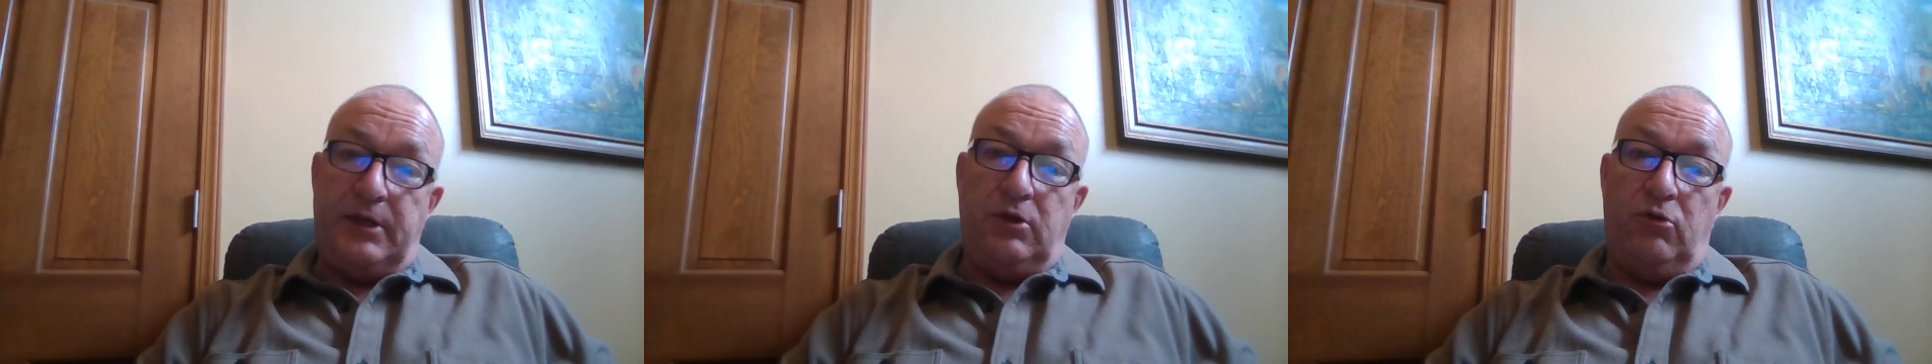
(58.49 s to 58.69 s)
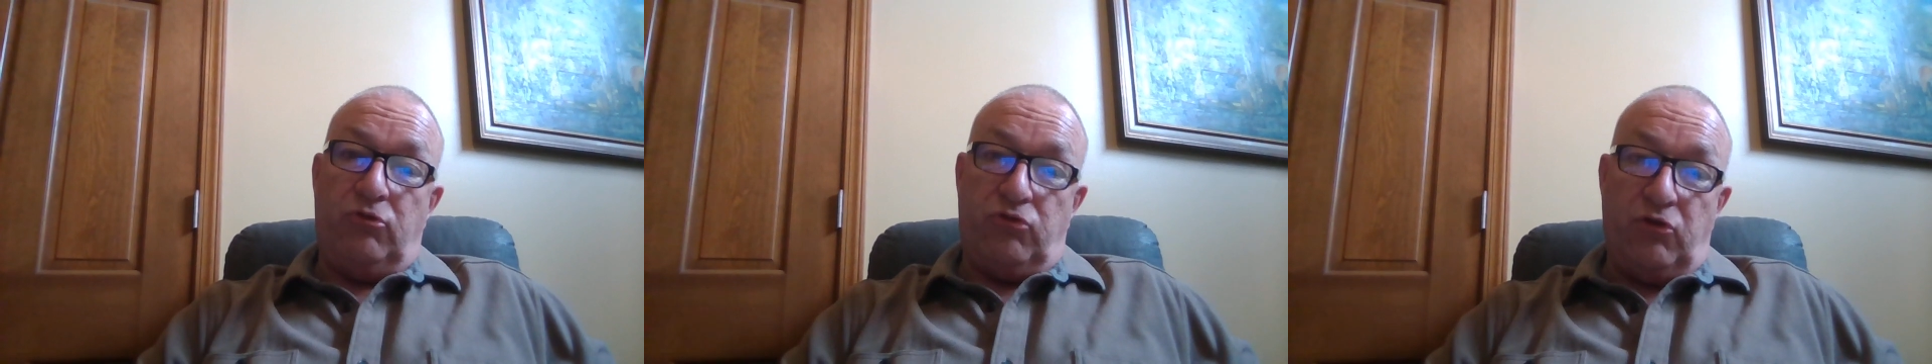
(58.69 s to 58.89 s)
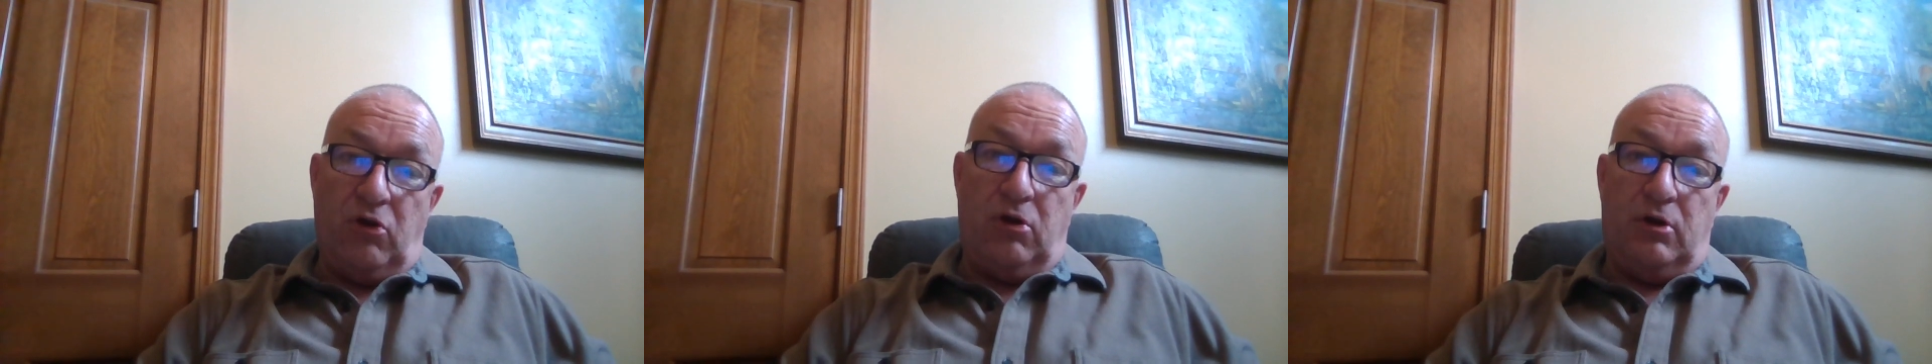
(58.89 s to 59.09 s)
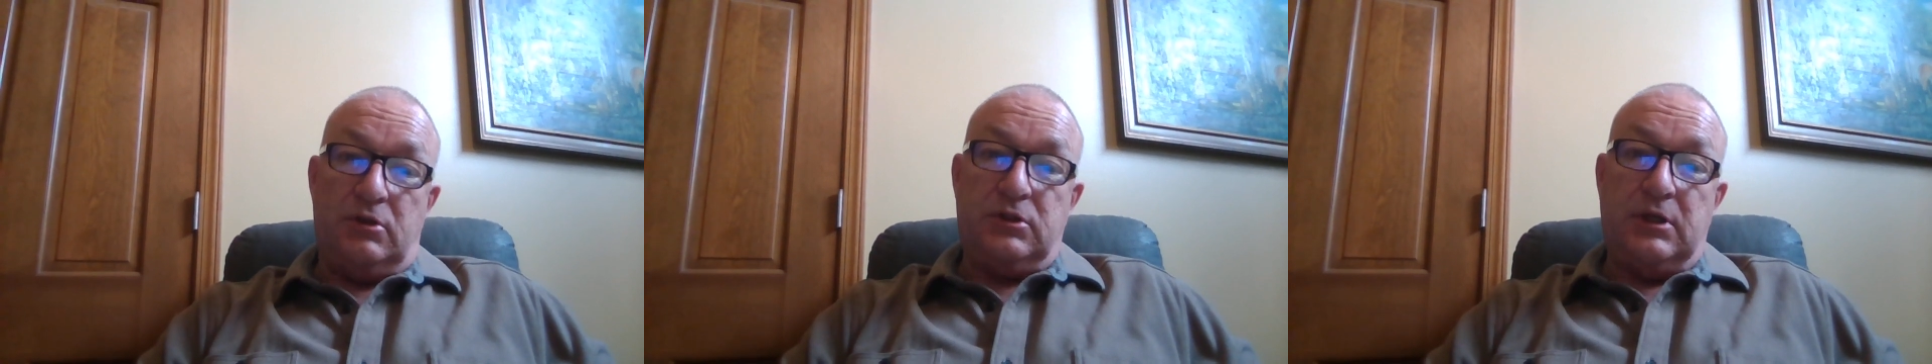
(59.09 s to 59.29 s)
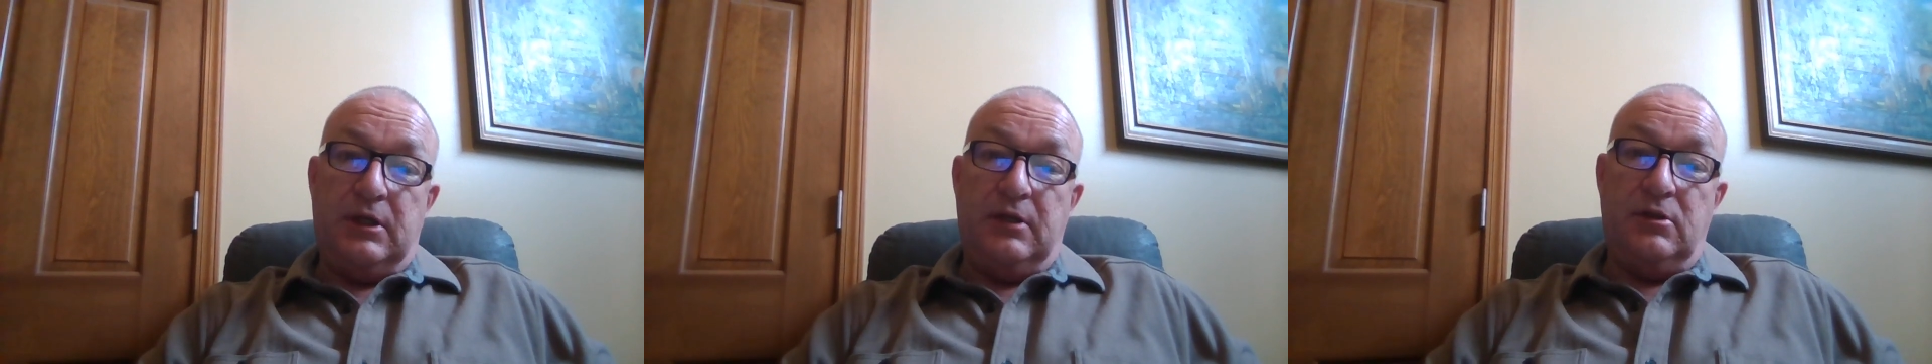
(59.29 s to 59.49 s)
you
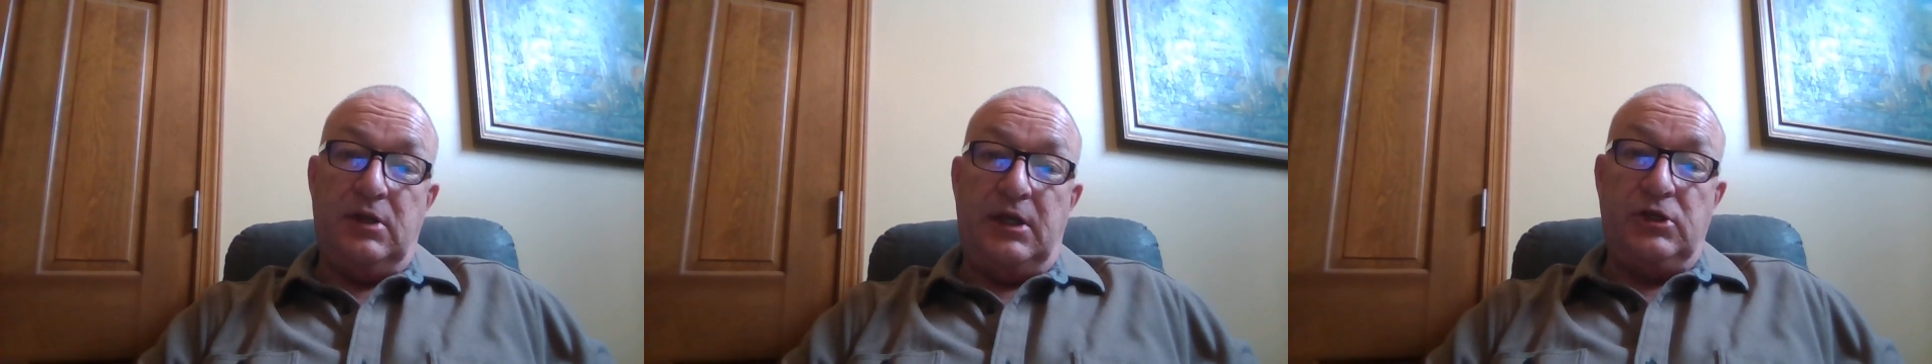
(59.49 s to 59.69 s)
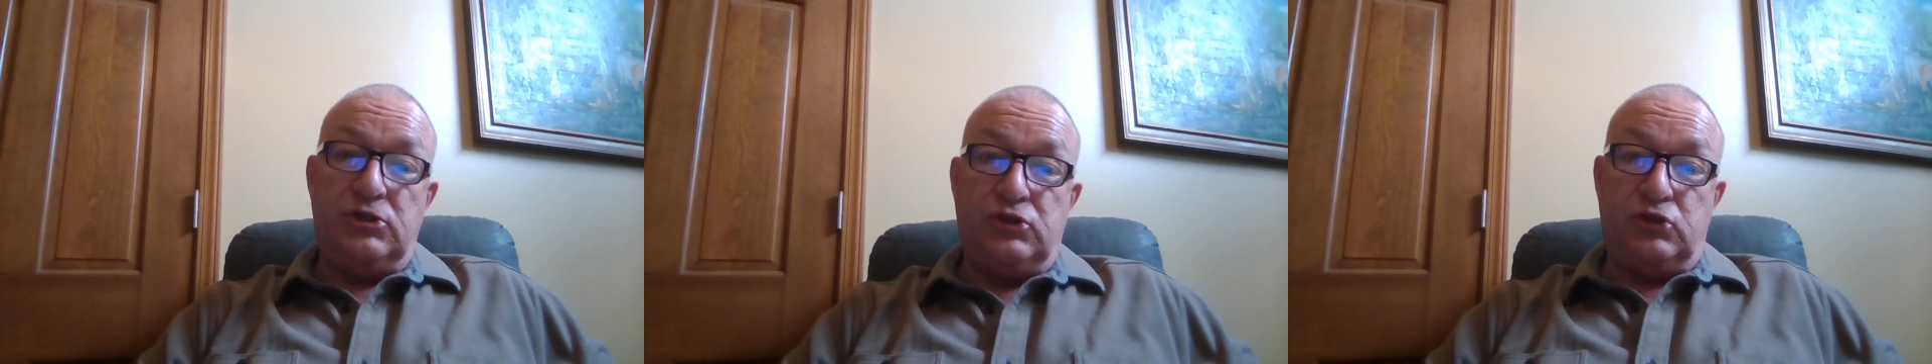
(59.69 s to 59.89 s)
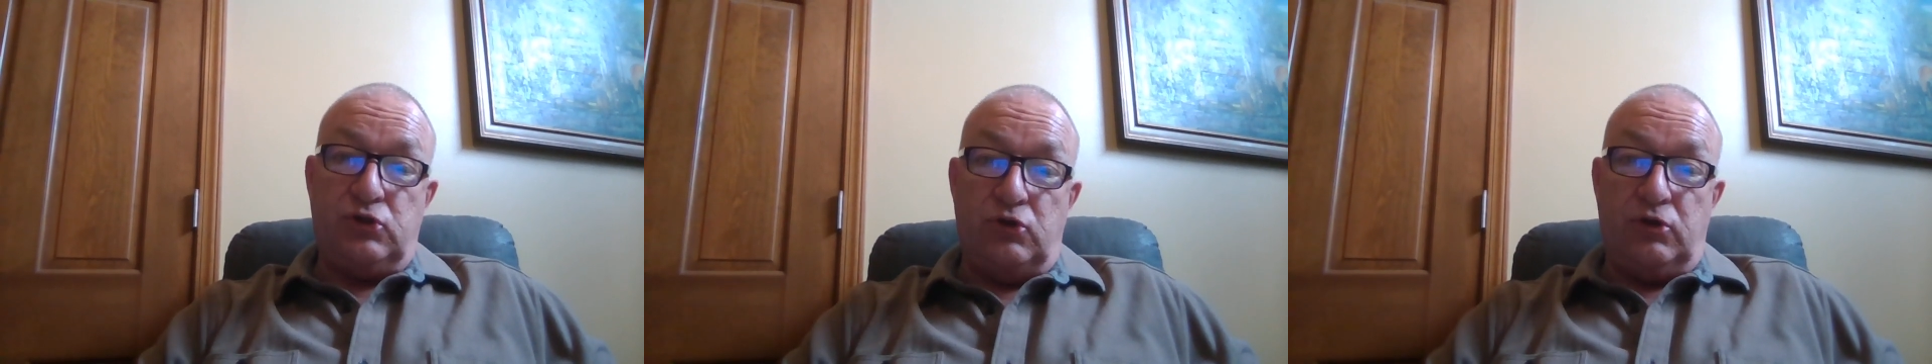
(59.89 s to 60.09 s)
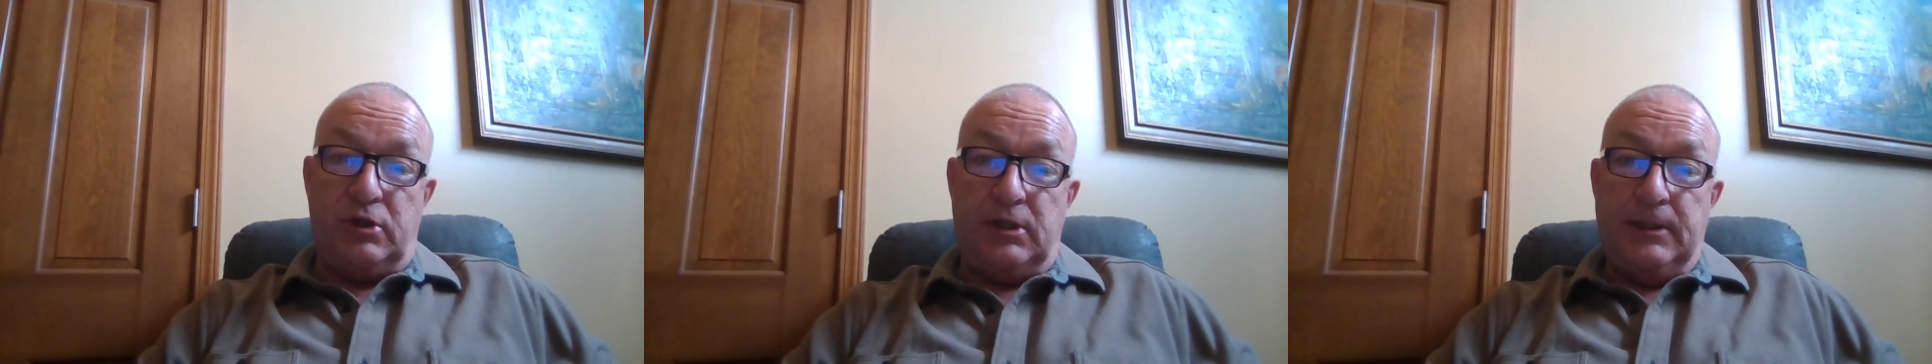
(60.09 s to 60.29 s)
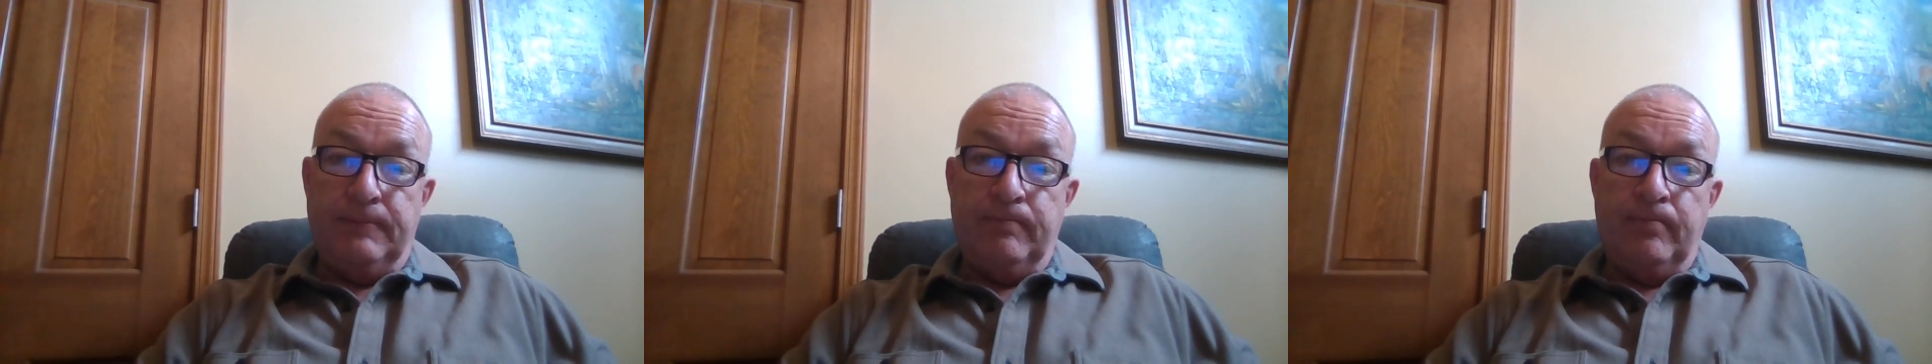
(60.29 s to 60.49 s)
thought they should.